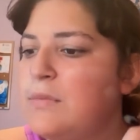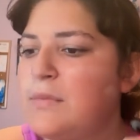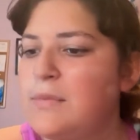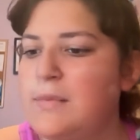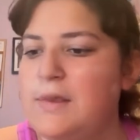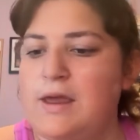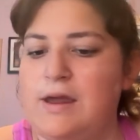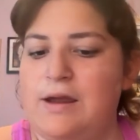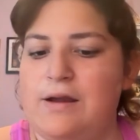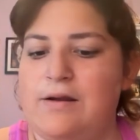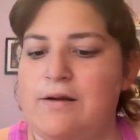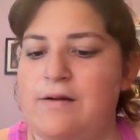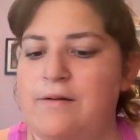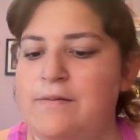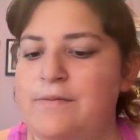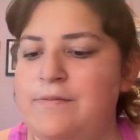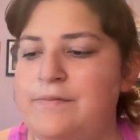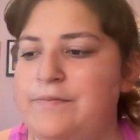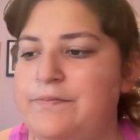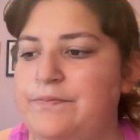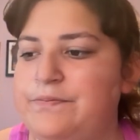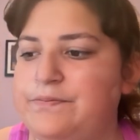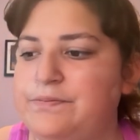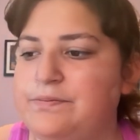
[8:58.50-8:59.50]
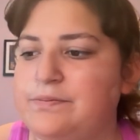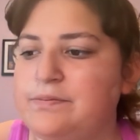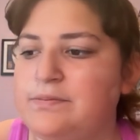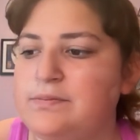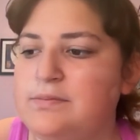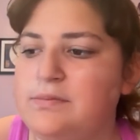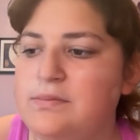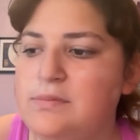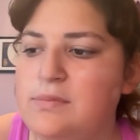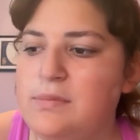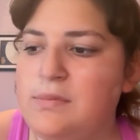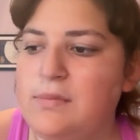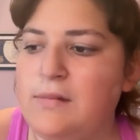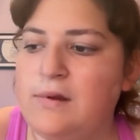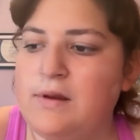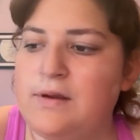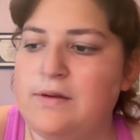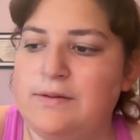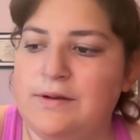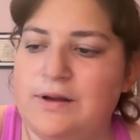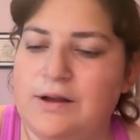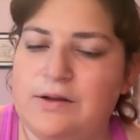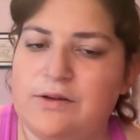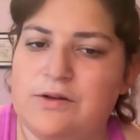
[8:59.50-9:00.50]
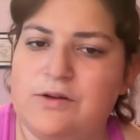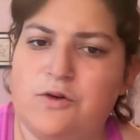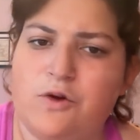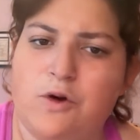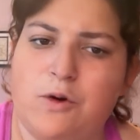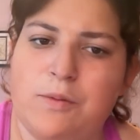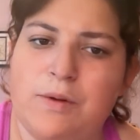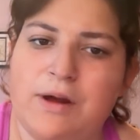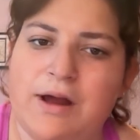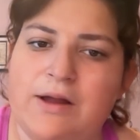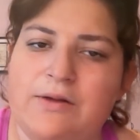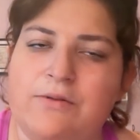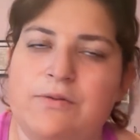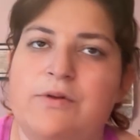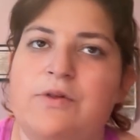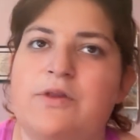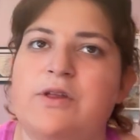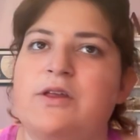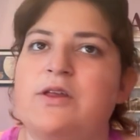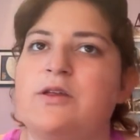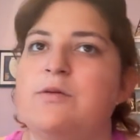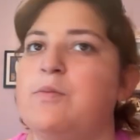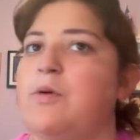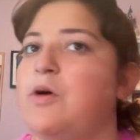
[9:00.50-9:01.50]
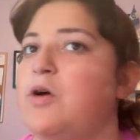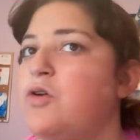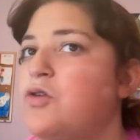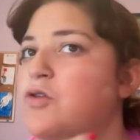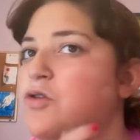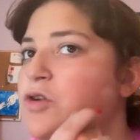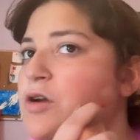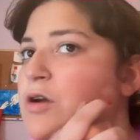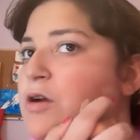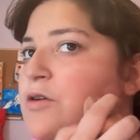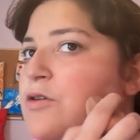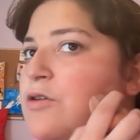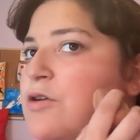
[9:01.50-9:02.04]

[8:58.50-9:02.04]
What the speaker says: There. And I'll go back with the sponge here